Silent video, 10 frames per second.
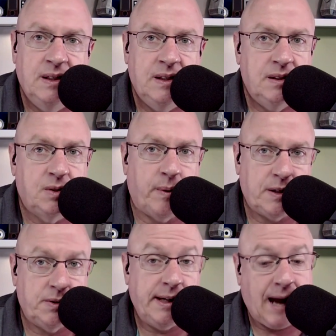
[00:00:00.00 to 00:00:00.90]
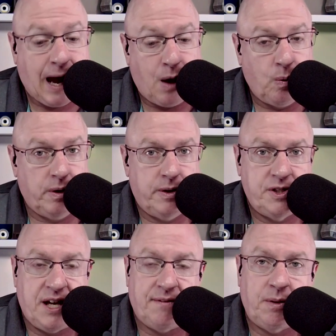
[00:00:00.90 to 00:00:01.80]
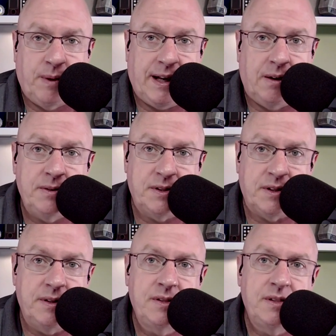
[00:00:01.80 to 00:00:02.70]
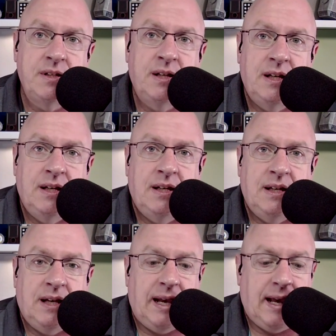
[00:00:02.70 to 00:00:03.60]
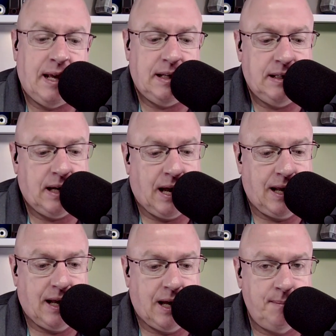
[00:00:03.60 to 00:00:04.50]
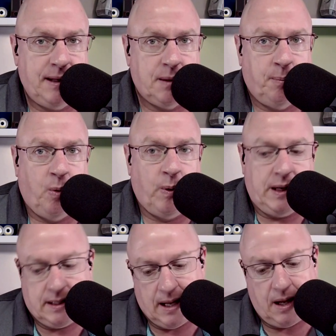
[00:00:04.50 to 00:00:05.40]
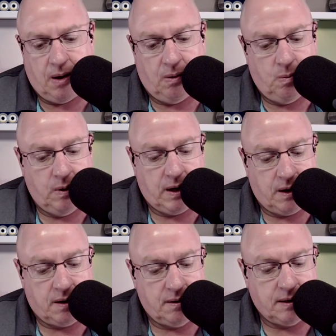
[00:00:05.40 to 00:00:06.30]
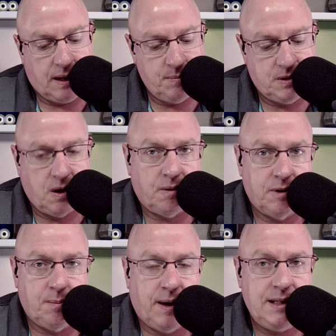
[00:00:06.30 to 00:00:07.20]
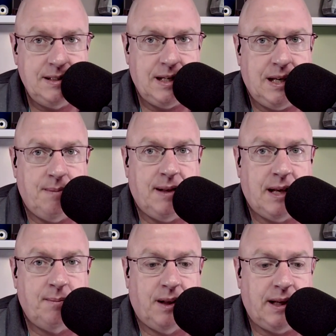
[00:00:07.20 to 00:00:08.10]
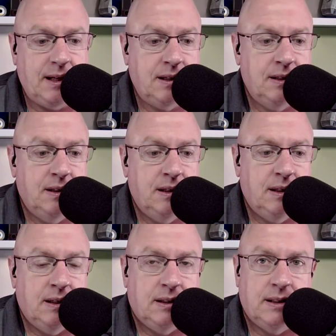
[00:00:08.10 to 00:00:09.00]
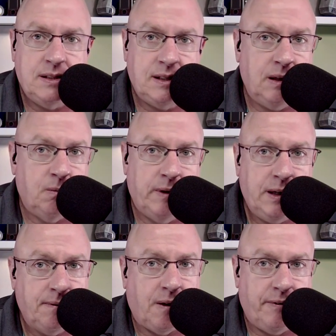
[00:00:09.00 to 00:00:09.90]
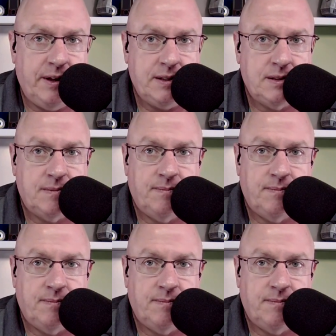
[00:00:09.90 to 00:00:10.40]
directory hours, everyone else's. And I, am at a point now where I've been talking with my team and I'm like, let's get rid of all this